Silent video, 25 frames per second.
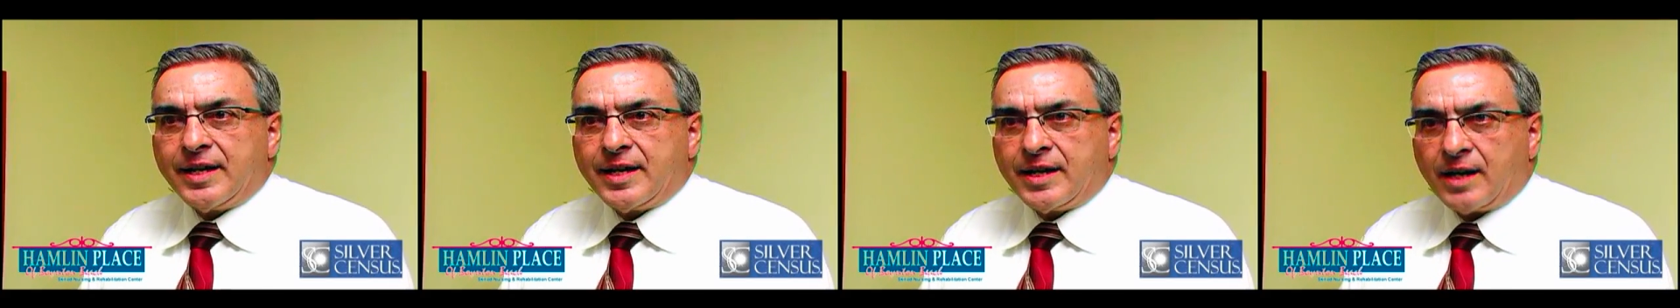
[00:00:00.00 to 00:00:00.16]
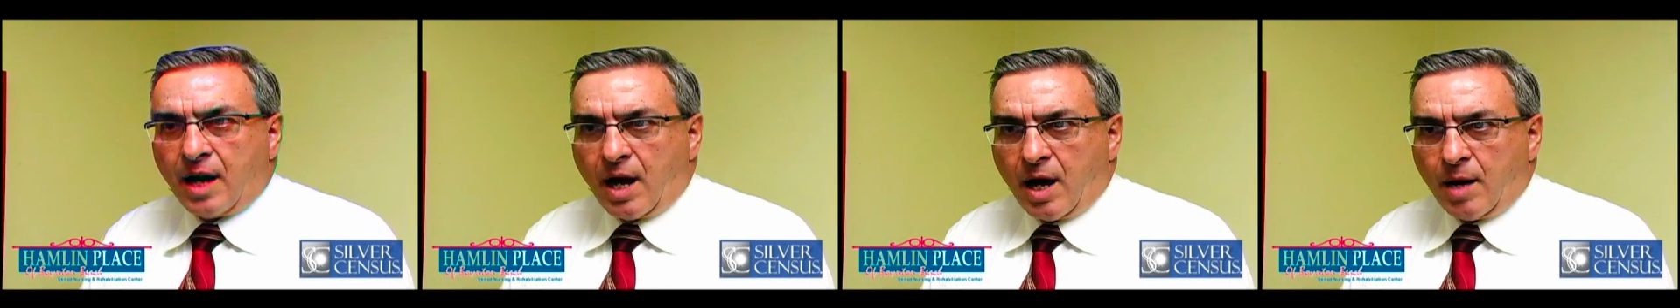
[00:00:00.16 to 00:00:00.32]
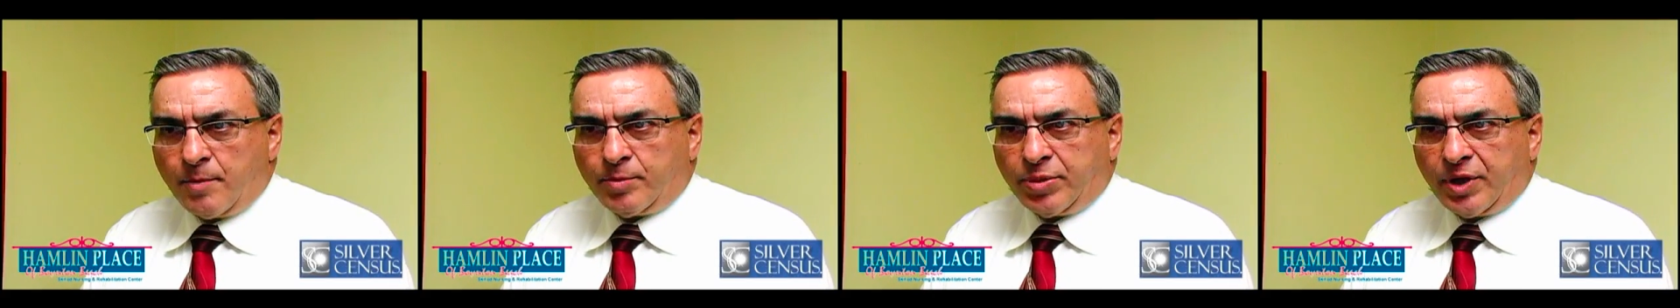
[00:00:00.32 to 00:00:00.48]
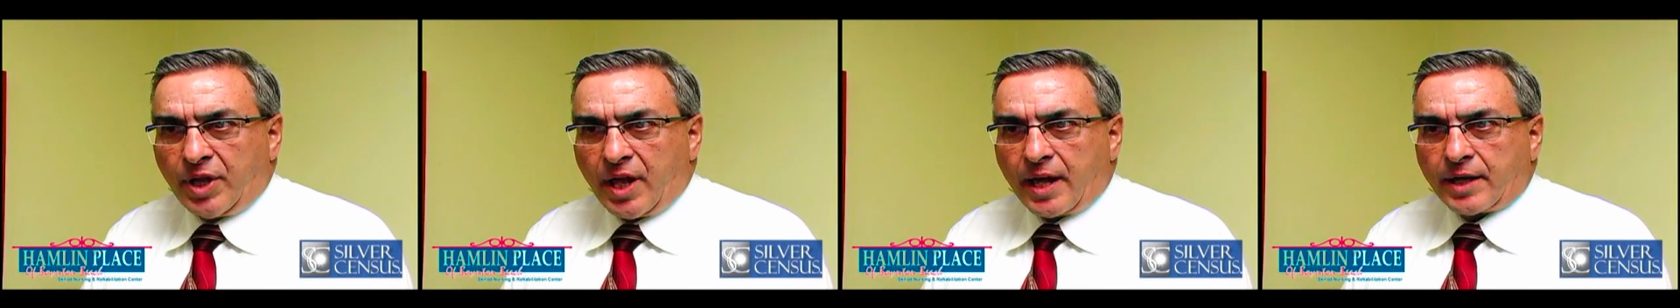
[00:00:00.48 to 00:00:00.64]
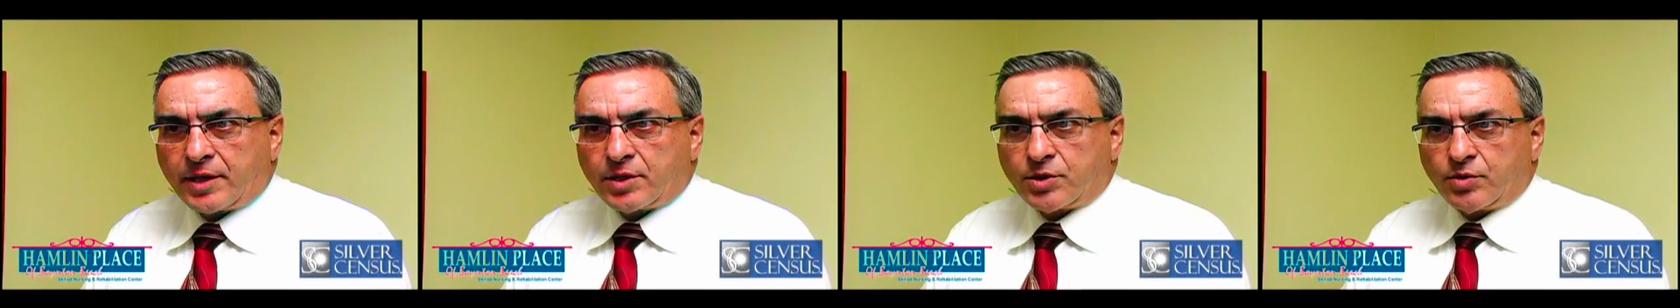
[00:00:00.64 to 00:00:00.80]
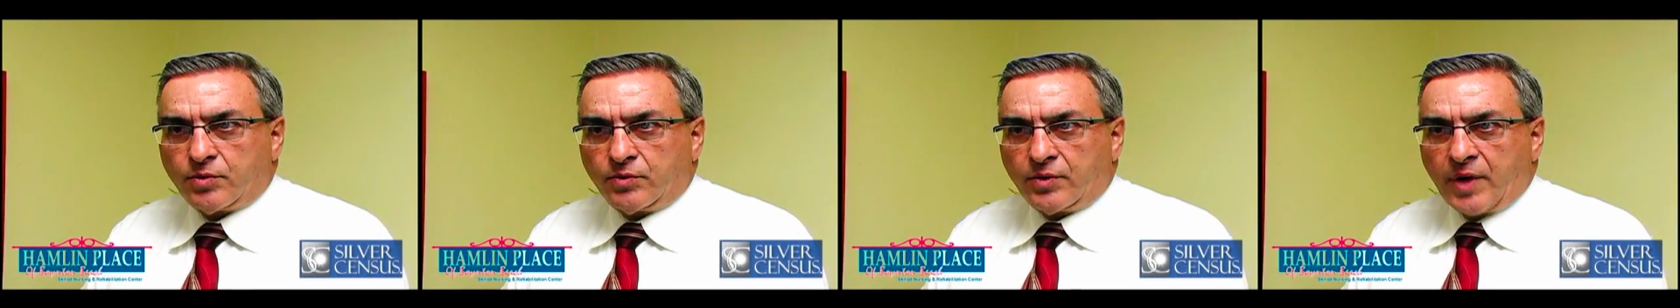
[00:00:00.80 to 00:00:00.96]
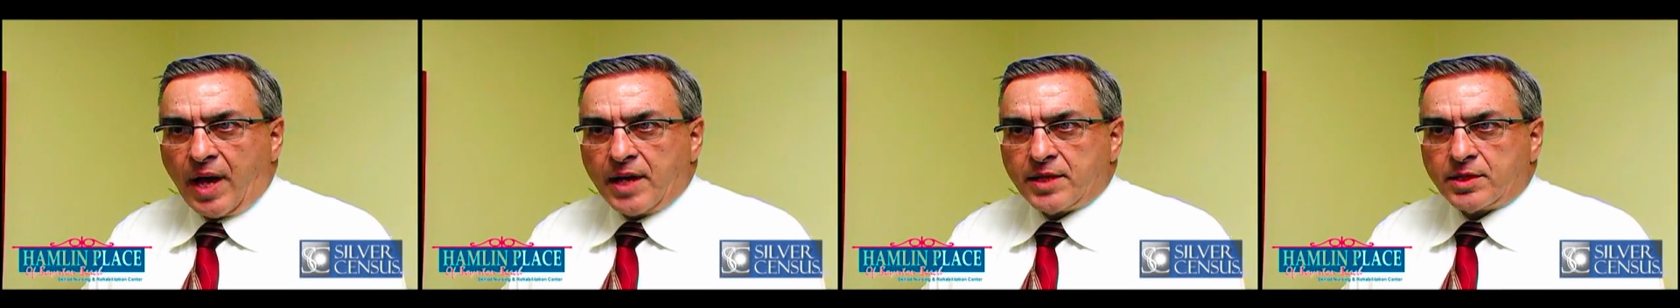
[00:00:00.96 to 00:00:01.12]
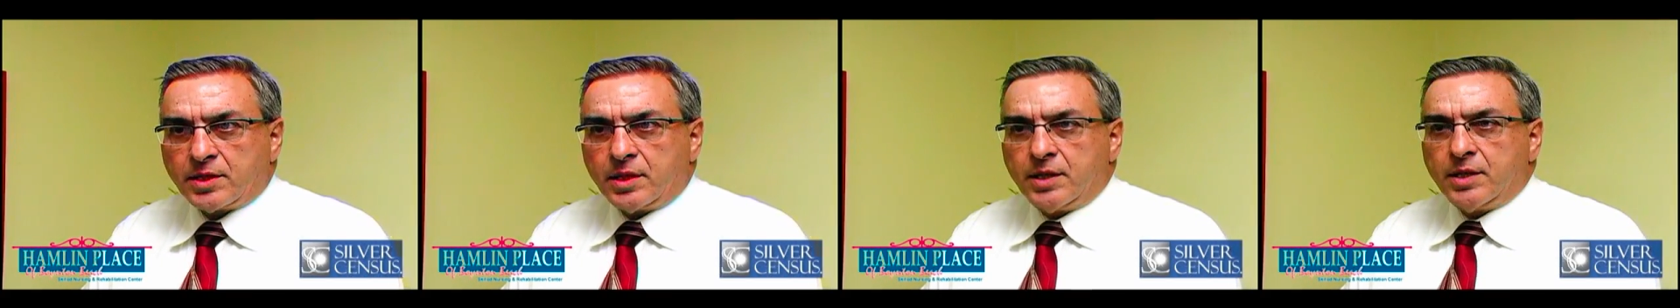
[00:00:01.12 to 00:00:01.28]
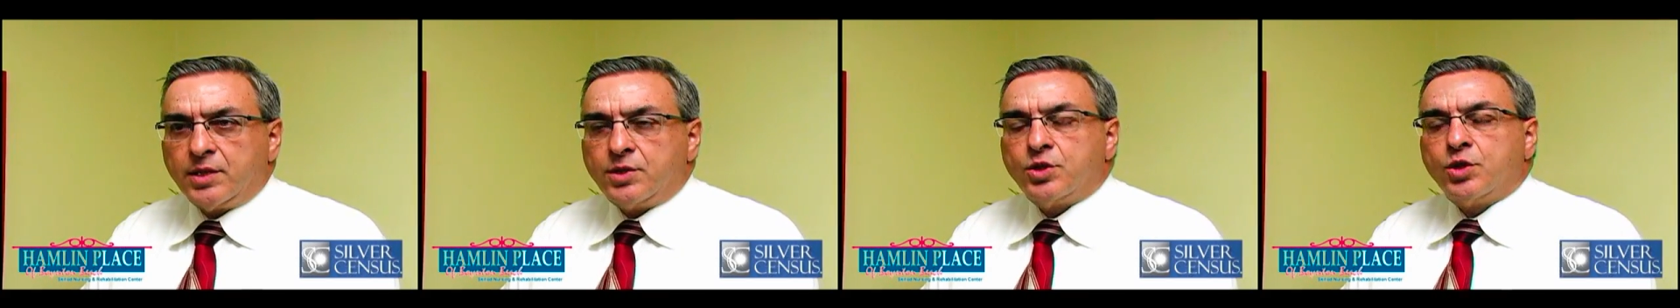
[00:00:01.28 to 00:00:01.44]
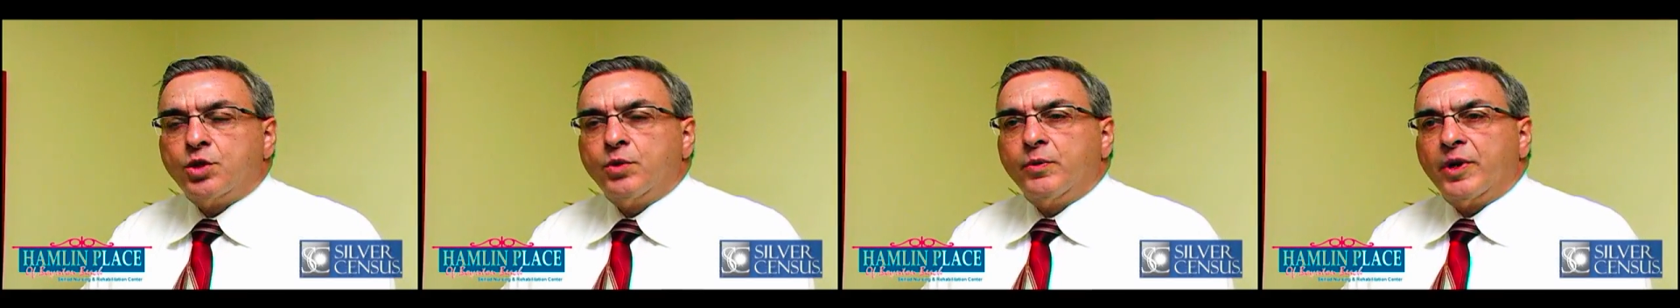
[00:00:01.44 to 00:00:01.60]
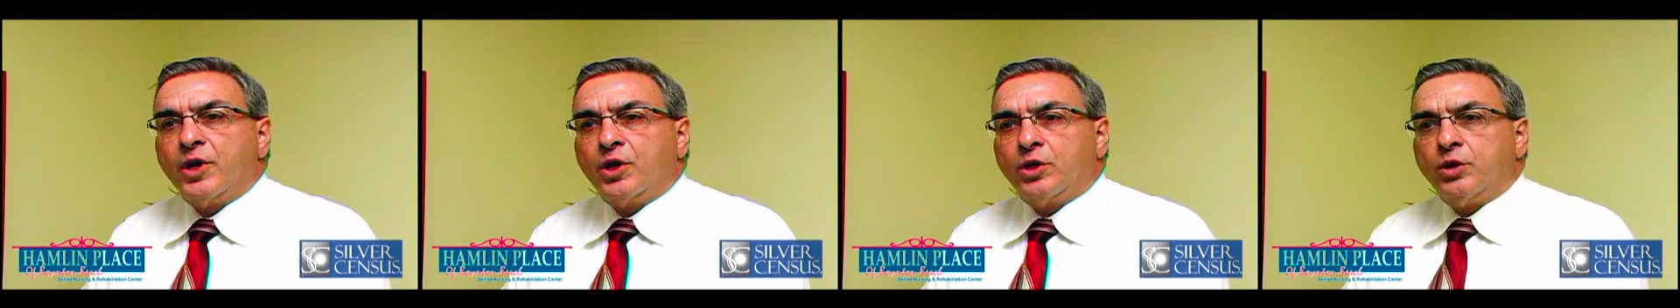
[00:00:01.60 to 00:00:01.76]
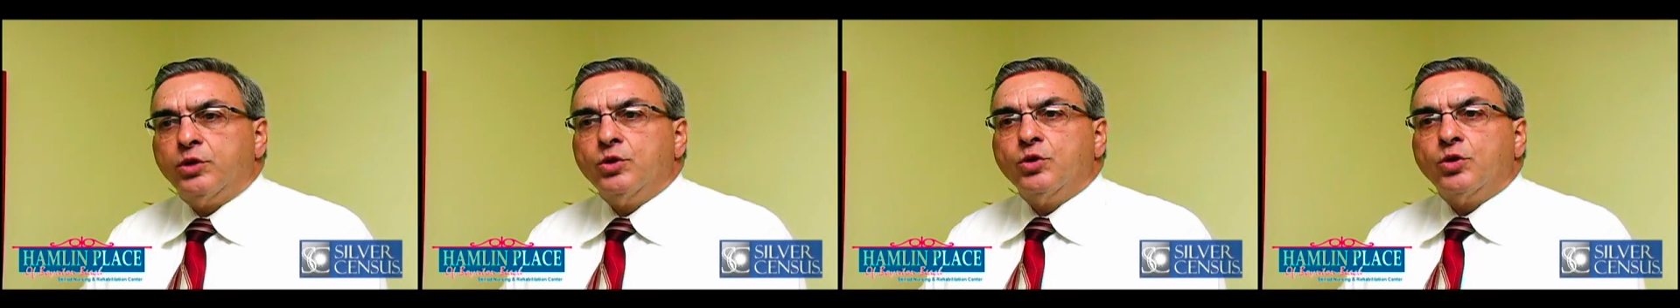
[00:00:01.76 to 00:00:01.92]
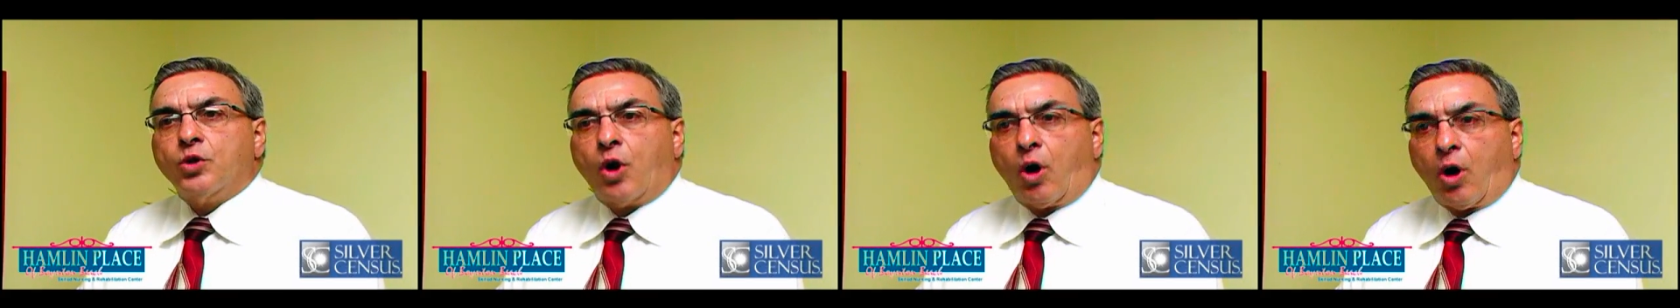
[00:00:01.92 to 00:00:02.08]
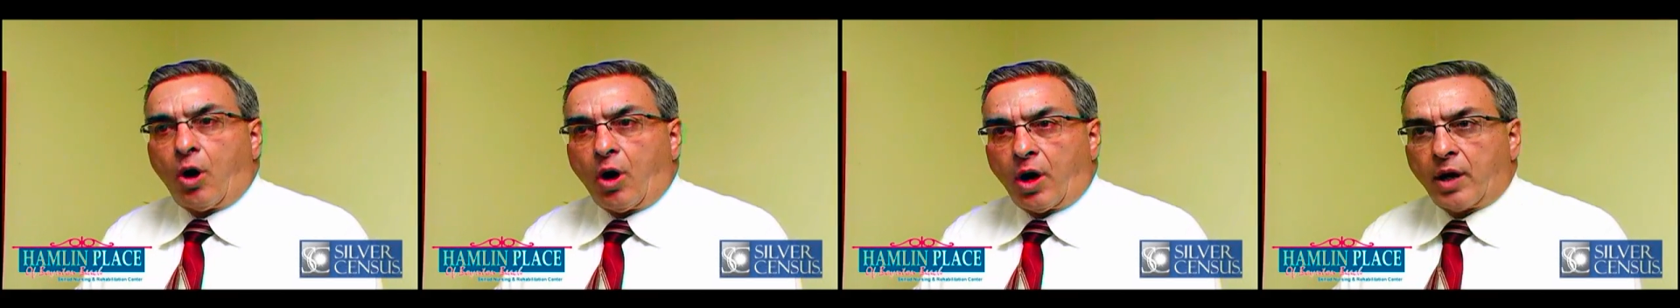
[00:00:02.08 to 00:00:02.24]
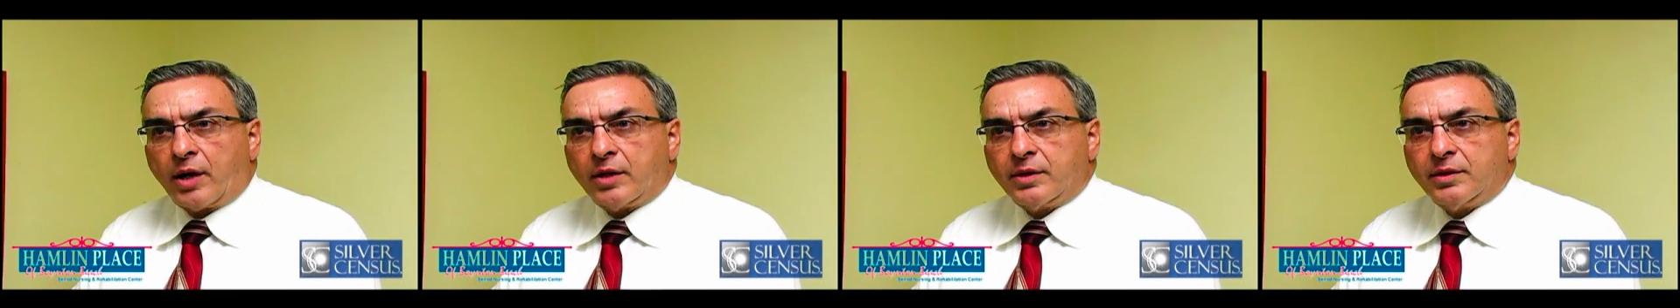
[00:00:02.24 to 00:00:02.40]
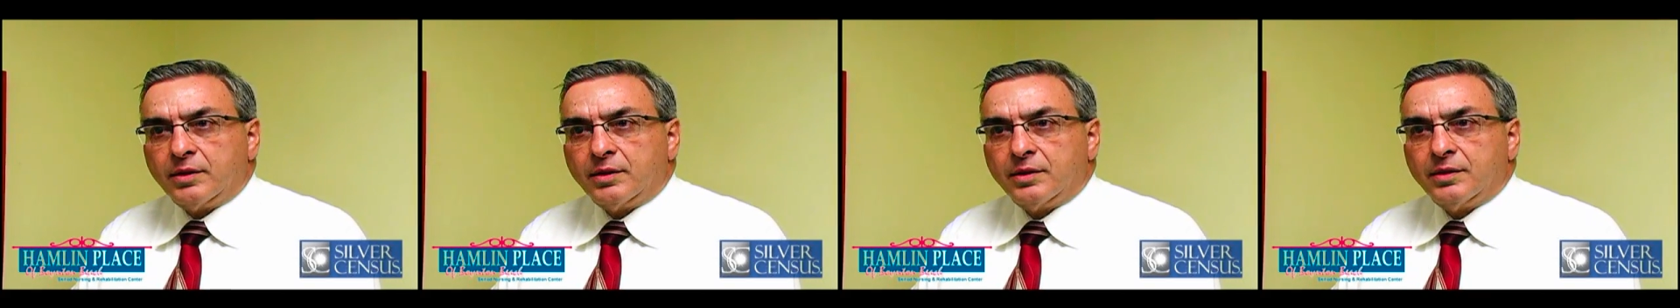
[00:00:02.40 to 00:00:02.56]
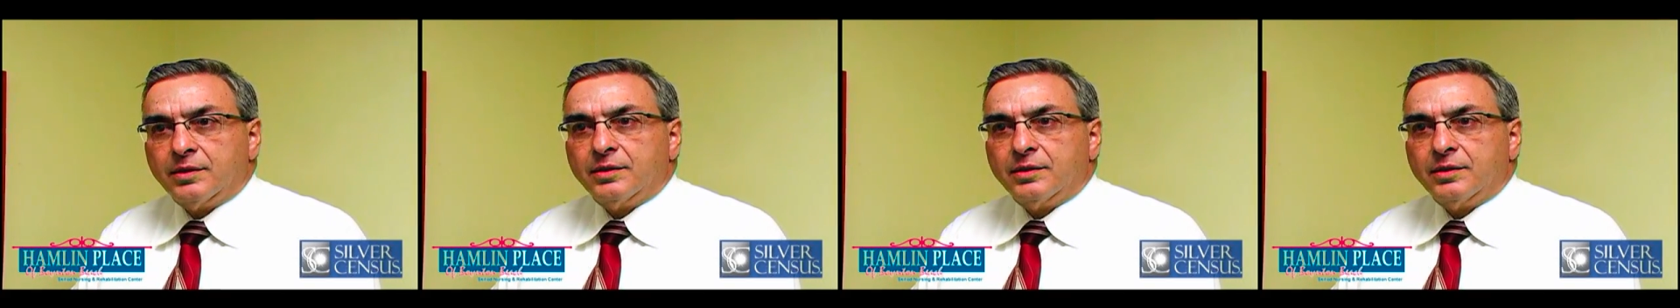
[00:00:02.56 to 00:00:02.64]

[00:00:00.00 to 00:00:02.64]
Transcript: complex residents, to include heart,